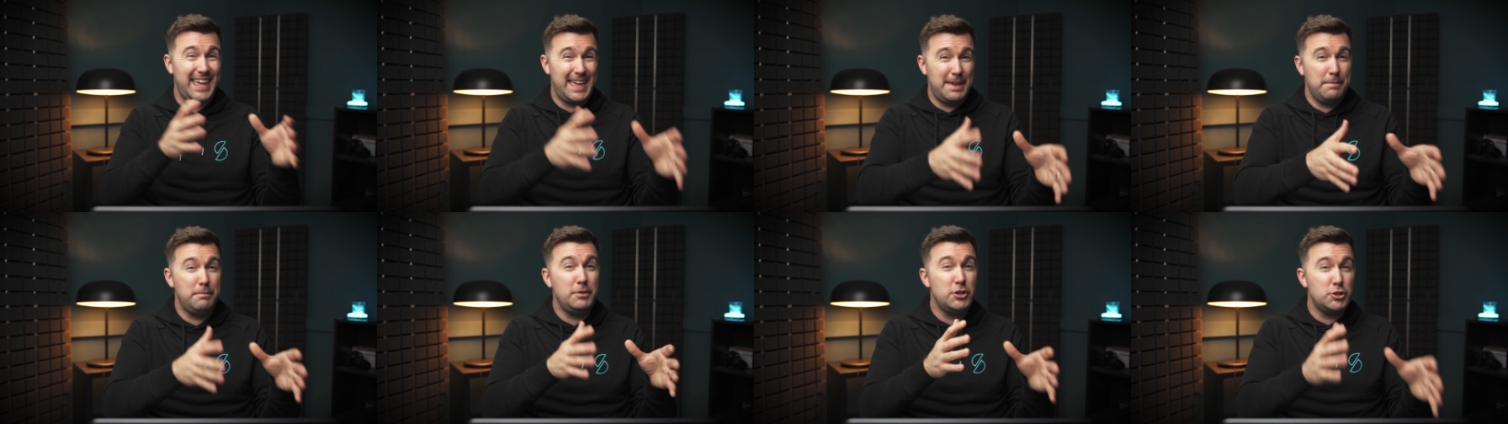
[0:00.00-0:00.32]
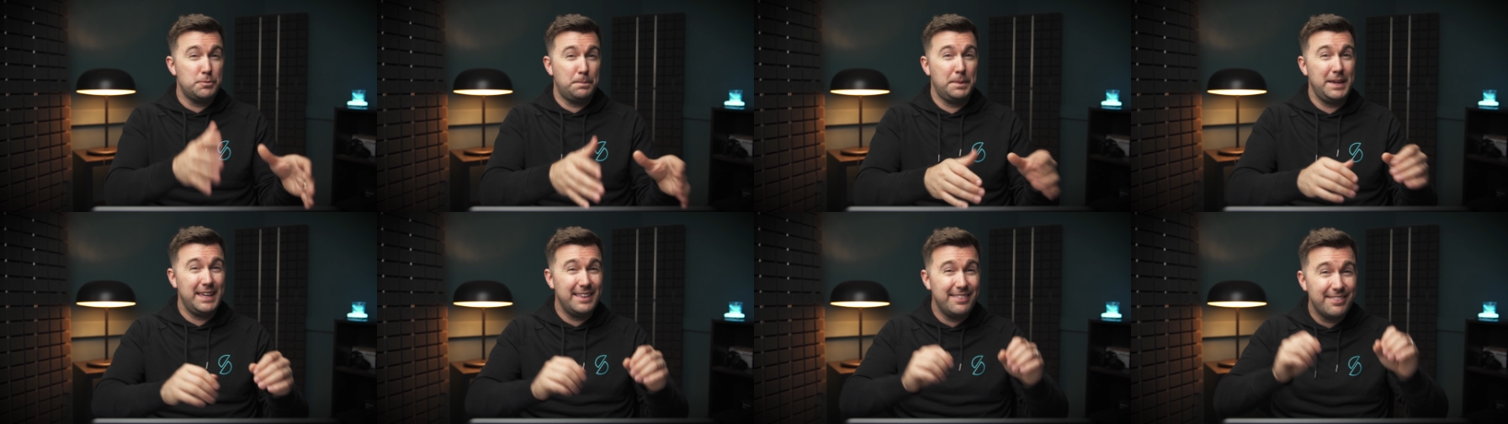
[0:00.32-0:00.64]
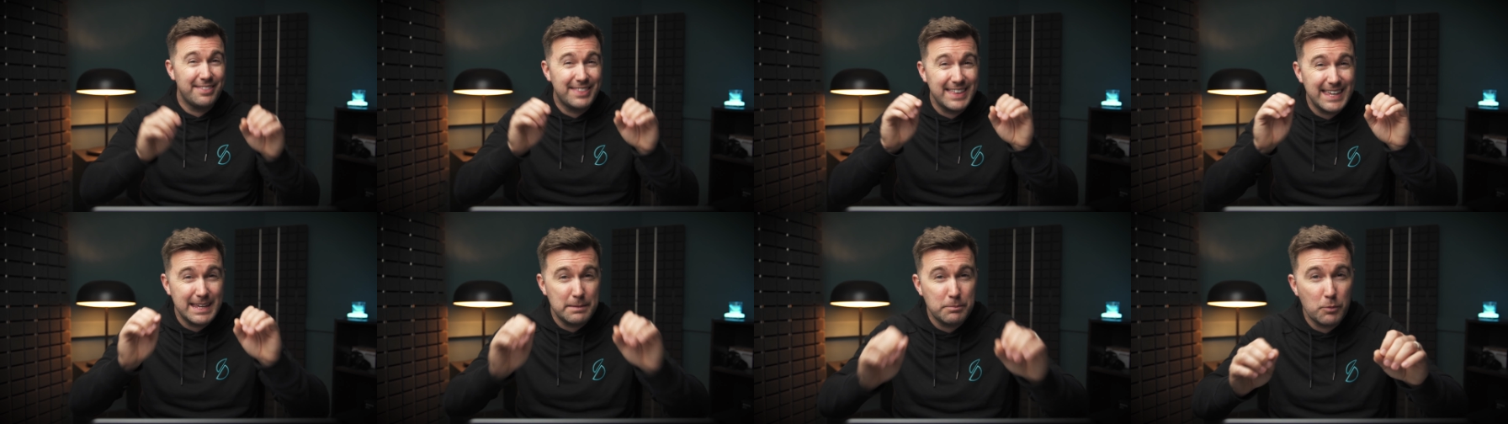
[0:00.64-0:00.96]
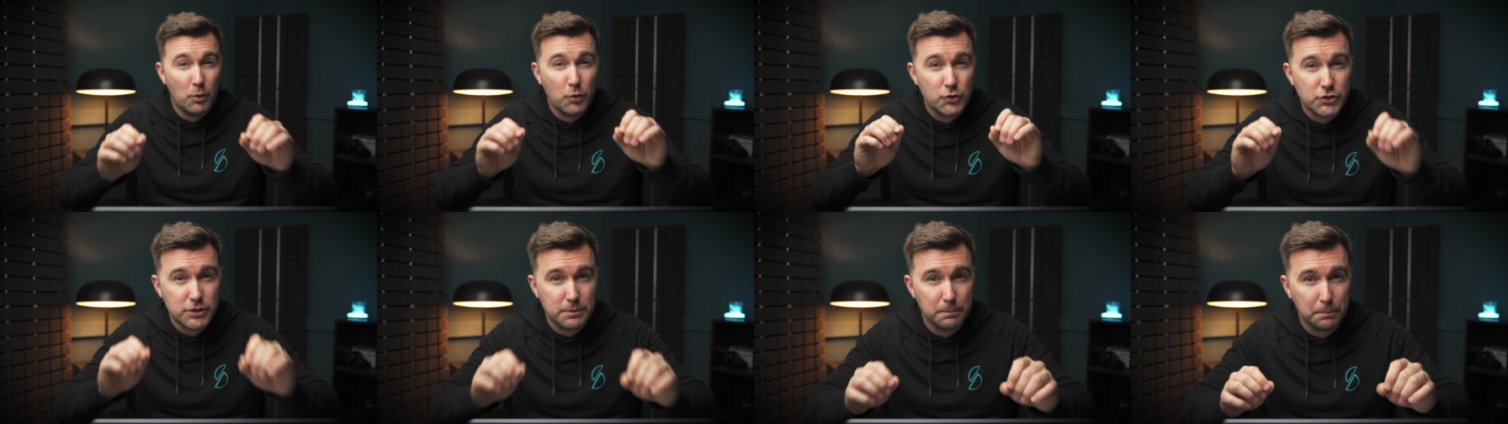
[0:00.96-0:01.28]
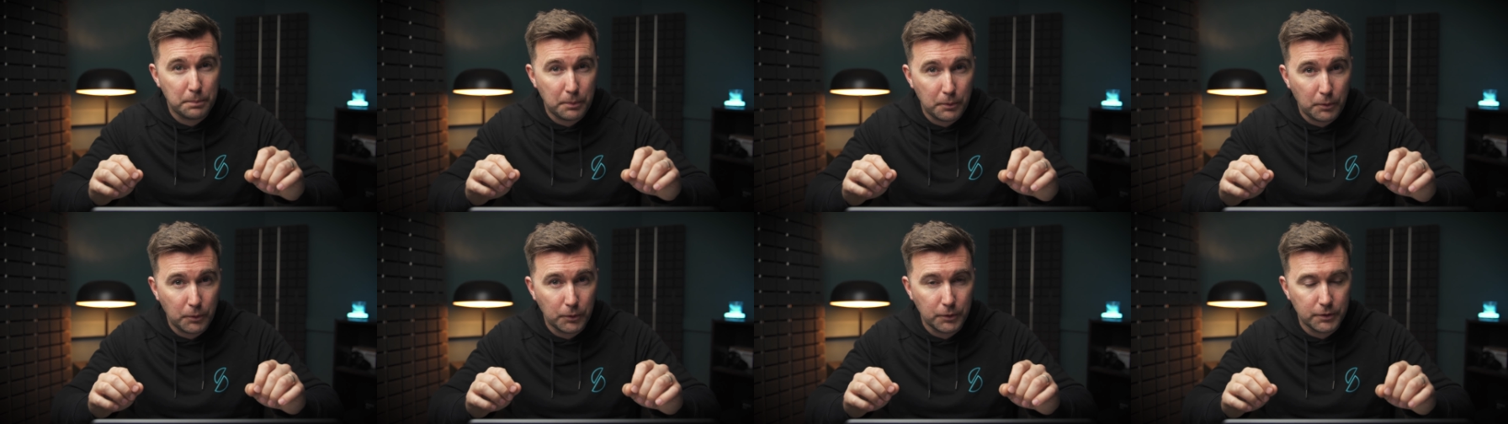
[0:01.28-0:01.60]
image being the most
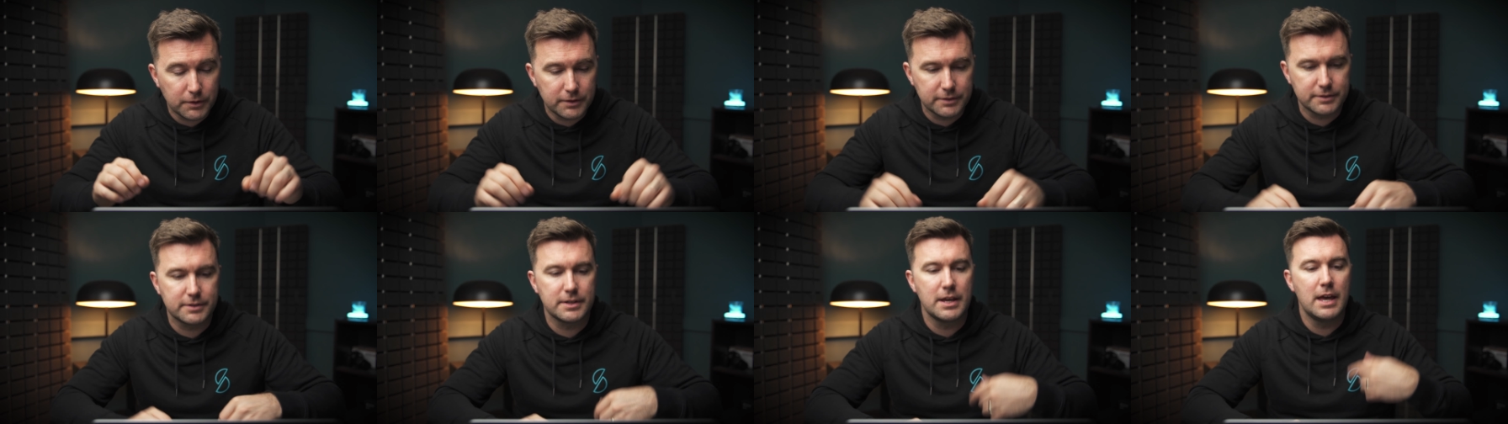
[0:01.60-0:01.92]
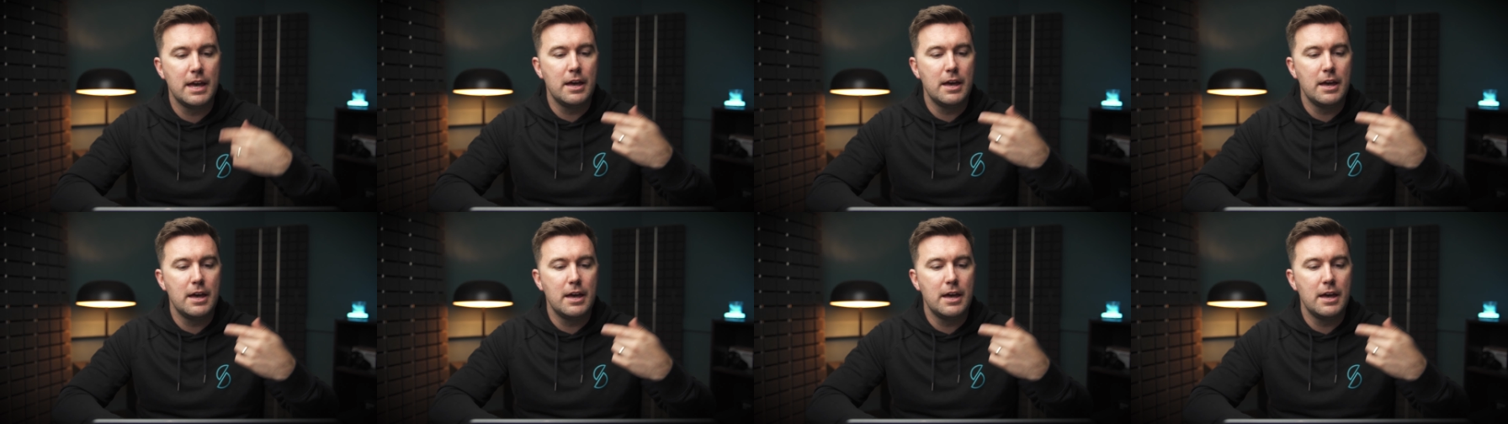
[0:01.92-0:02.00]
important,